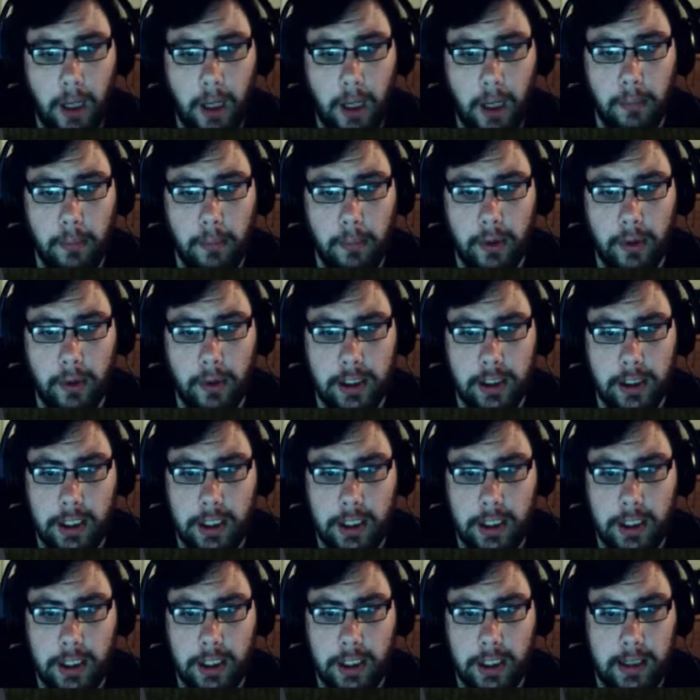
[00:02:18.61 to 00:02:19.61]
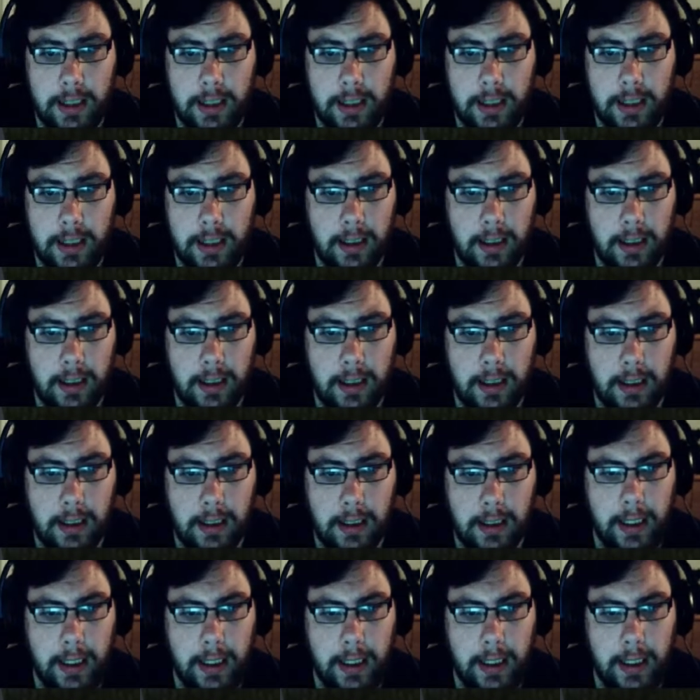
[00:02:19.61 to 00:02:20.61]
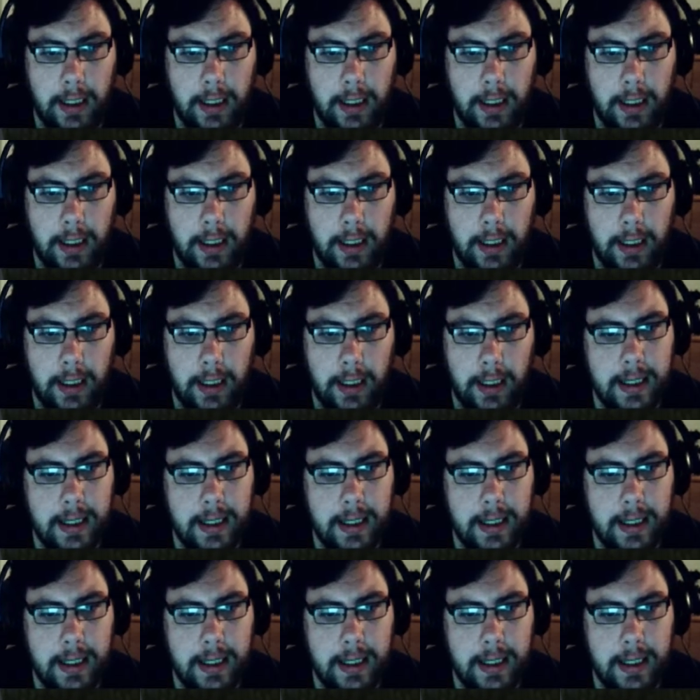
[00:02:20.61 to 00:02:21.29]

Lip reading: but as you can see, it's a lot easier